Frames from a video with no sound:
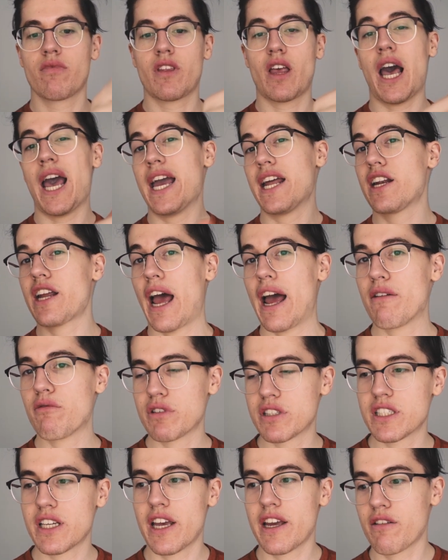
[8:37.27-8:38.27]
And I
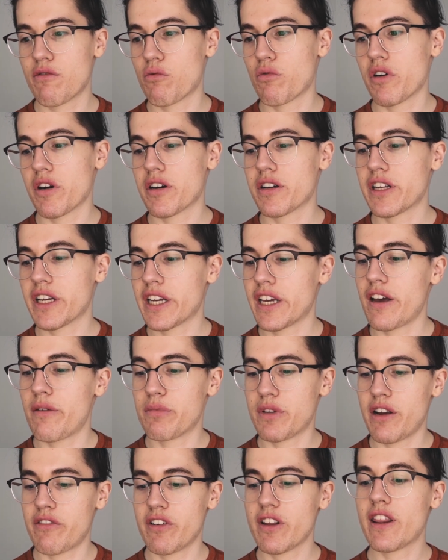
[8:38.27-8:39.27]
would say it worked. It
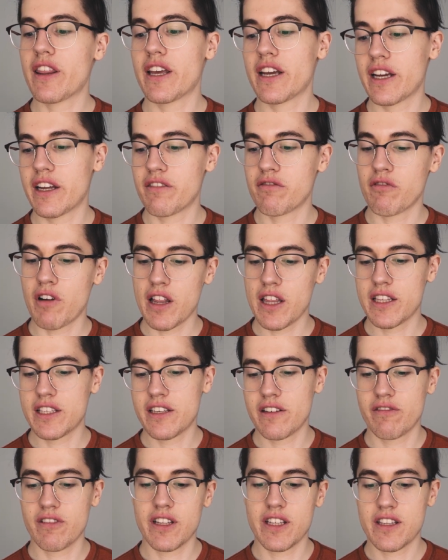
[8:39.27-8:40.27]
kept everything in
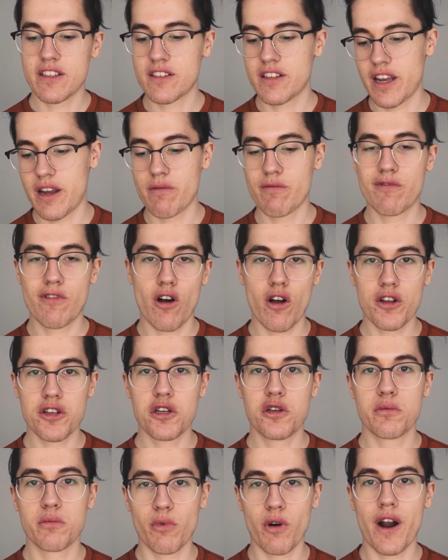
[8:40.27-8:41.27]
relatively the same
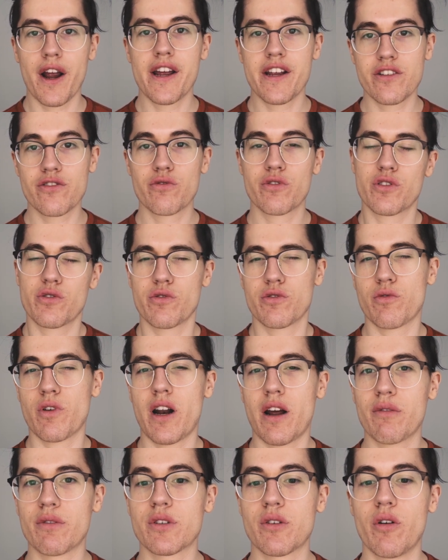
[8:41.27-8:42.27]
volume range, which was what
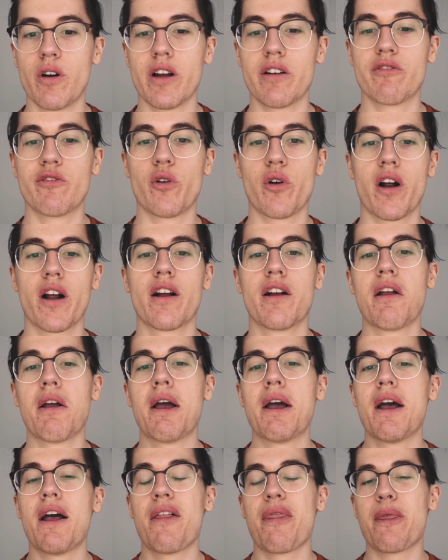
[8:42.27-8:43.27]
I was going for.
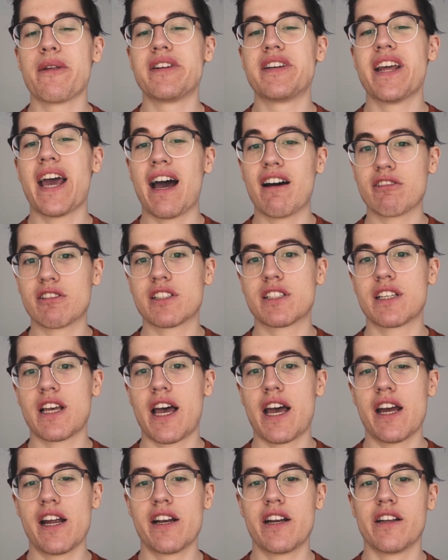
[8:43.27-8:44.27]
The
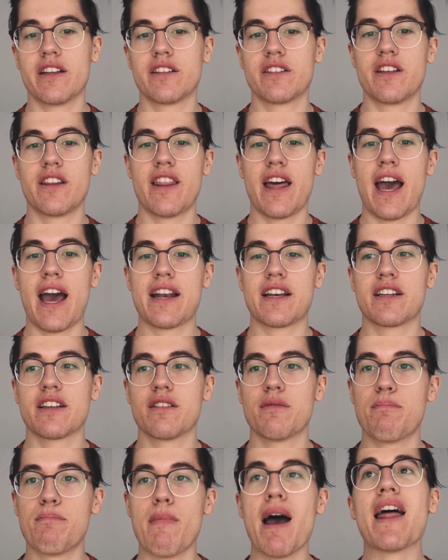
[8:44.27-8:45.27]
downside to that
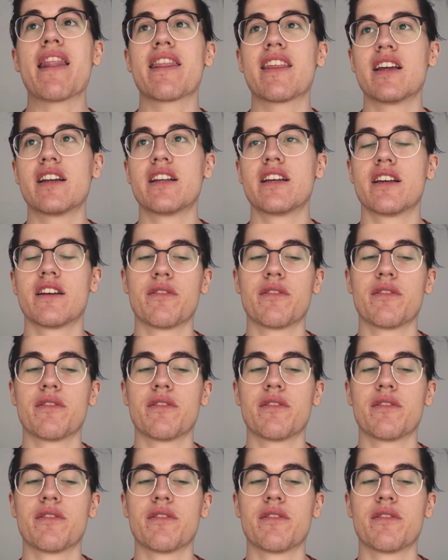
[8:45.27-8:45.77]
method